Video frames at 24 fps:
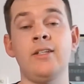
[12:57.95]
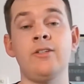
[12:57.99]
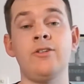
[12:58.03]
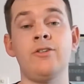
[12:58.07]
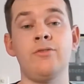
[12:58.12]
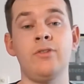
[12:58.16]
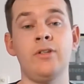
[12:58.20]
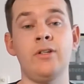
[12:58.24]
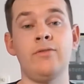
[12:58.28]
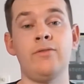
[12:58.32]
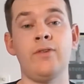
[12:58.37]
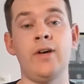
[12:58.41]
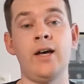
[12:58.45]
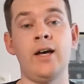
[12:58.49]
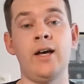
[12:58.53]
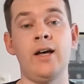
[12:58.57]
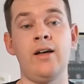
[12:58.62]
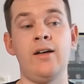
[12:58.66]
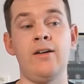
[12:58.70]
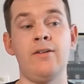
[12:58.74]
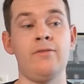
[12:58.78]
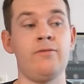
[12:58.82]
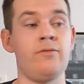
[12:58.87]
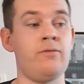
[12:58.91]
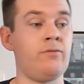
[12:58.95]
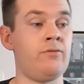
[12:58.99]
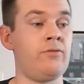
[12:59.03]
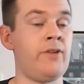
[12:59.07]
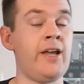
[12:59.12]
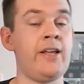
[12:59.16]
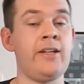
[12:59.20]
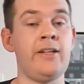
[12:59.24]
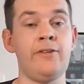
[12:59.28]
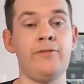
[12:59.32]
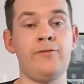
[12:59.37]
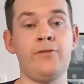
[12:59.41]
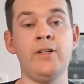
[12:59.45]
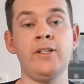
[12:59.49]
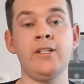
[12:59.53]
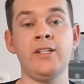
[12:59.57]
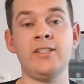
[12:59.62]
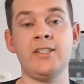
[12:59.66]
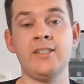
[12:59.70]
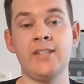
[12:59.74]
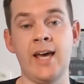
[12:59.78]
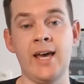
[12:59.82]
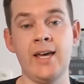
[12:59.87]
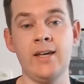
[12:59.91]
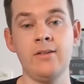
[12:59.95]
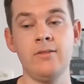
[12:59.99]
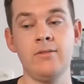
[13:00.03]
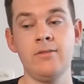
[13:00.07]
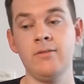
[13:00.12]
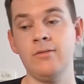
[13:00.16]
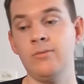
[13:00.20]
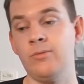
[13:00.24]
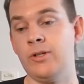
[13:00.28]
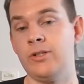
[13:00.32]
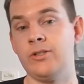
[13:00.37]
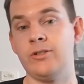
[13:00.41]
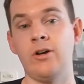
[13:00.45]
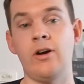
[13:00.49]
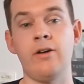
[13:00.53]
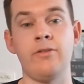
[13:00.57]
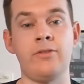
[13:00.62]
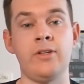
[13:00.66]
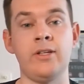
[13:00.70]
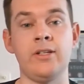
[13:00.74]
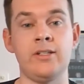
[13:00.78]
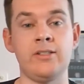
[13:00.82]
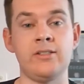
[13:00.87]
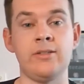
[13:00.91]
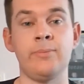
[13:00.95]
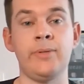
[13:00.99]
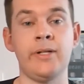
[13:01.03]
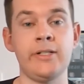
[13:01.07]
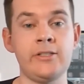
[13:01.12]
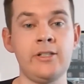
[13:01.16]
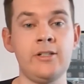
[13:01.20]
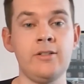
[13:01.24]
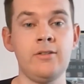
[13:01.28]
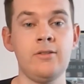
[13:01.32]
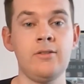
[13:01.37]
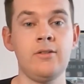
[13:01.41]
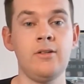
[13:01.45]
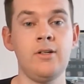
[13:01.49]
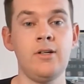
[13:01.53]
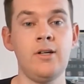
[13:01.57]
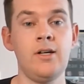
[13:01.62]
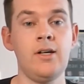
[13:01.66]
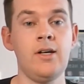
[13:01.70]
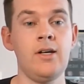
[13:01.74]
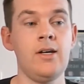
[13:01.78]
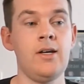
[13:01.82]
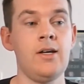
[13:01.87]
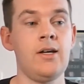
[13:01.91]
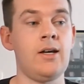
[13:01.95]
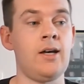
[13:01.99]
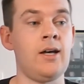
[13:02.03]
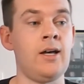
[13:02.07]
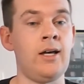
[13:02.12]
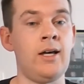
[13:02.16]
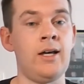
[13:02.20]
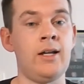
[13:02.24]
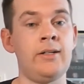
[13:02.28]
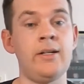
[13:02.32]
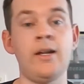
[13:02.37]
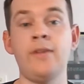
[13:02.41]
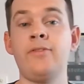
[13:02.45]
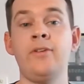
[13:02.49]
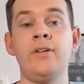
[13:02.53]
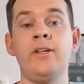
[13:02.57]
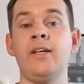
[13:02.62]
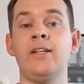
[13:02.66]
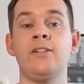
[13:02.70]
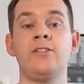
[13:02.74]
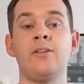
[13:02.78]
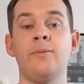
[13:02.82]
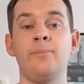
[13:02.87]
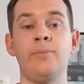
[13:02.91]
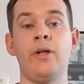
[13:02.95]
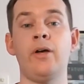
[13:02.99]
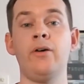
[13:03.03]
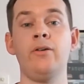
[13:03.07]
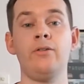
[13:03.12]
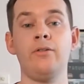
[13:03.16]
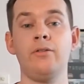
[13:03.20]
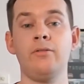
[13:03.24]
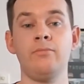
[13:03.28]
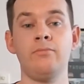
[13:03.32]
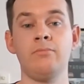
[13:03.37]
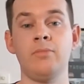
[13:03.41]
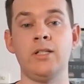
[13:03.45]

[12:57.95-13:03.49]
They got rid of Randy Fickner today, which I think is a blessing. Nothing against the bloke.